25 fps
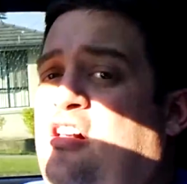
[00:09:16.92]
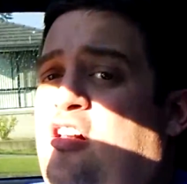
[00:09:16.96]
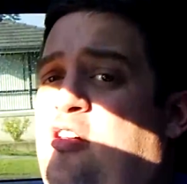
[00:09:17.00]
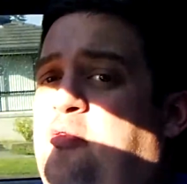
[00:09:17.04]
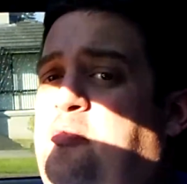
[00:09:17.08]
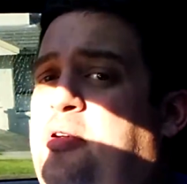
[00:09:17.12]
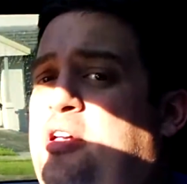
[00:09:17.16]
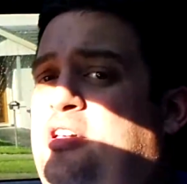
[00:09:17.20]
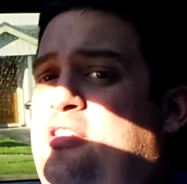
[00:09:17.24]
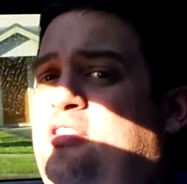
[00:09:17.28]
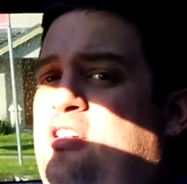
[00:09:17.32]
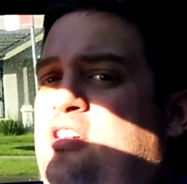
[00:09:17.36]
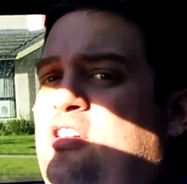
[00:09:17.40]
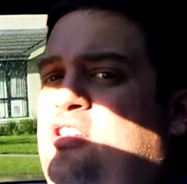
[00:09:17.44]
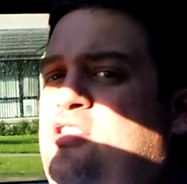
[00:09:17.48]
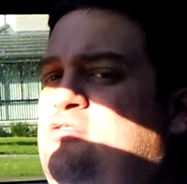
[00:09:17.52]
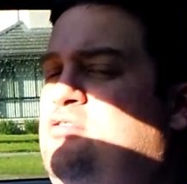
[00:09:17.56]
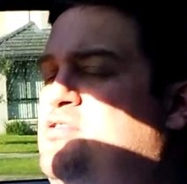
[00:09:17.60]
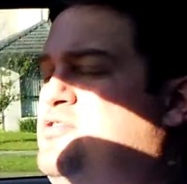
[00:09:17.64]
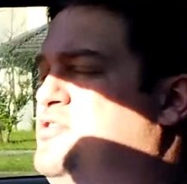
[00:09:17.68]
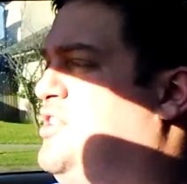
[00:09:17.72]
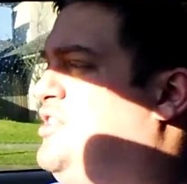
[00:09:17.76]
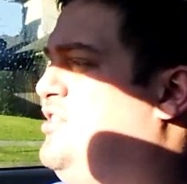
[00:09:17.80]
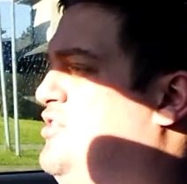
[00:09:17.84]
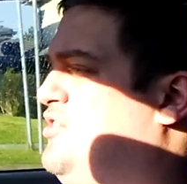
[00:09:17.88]
I've picked an
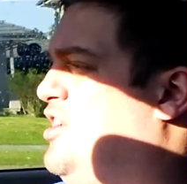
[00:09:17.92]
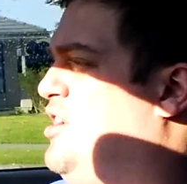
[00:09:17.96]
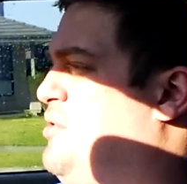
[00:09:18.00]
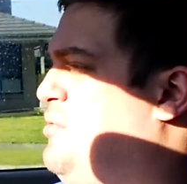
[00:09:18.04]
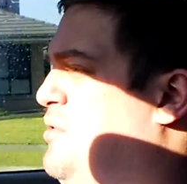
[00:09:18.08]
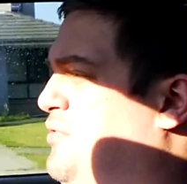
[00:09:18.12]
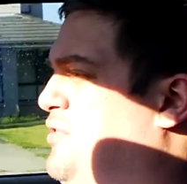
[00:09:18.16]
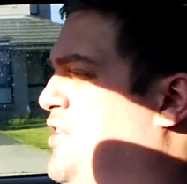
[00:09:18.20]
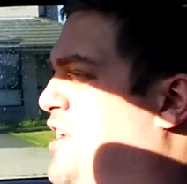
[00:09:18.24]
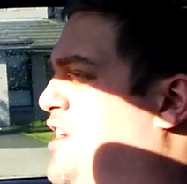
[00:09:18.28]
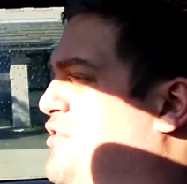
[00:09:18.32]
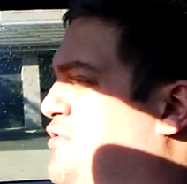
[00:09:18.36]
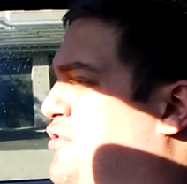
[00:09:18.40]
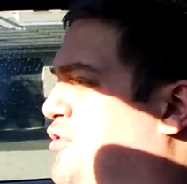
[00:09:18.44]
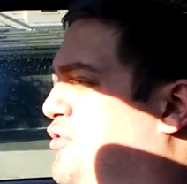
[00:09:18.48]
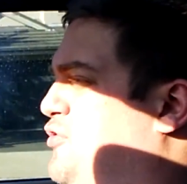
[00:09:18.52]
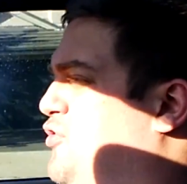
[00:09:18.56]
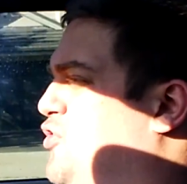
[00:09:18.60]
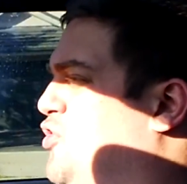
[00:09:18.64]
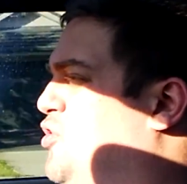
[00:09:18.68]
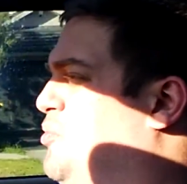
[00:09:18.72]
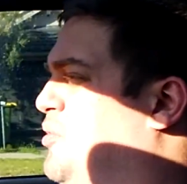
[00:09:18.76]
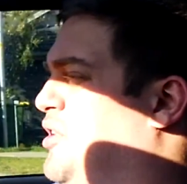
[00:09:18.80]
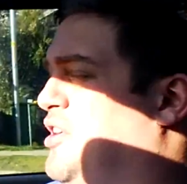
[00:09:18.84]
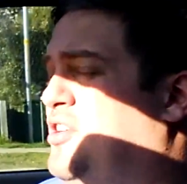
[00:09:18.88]
interesting time of day for
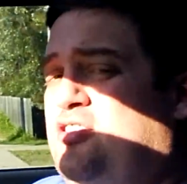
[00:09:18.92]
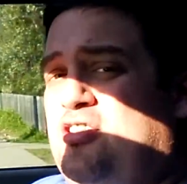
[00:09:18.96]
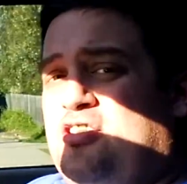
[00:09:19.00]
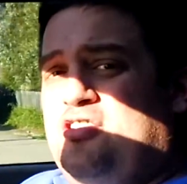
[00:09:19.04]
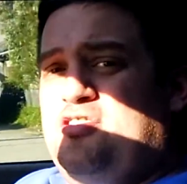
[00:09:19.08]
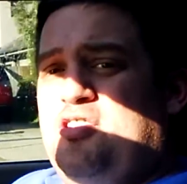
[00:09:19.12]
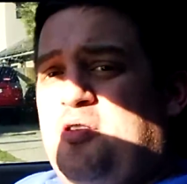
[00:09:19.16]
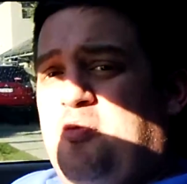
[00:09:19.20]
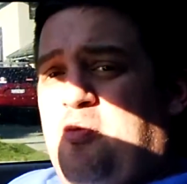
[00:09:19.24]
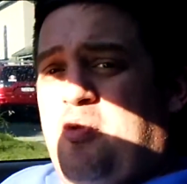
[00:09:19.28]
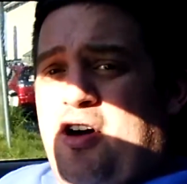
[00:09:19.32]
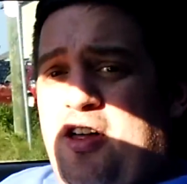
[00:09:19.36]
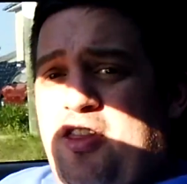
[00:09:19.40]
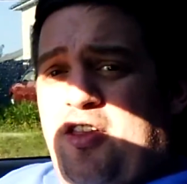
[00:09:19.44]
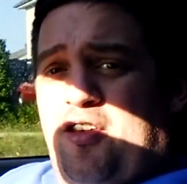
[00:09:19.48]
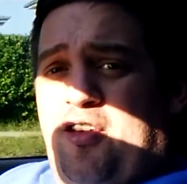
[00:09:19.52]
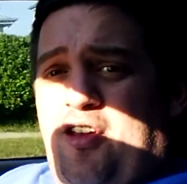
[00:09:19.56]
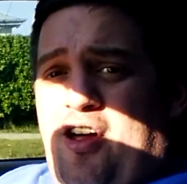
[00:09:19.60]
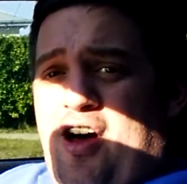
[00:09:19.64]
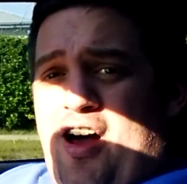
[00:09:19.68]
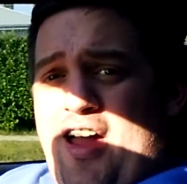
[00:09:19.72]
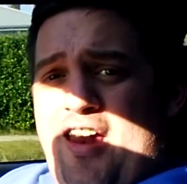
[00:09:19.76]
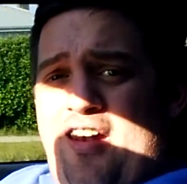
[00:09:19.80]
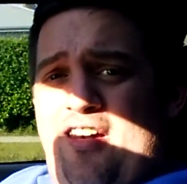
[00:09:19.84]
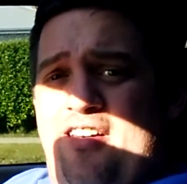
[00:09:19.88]
filming, judging by the
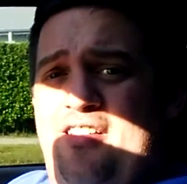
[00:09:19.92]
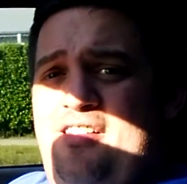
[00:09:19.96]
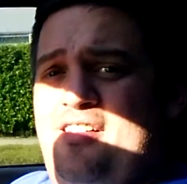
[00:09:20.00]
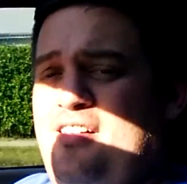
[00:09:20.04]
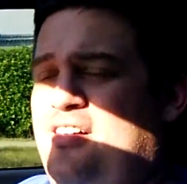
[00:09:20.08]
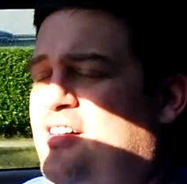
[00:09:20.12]
light.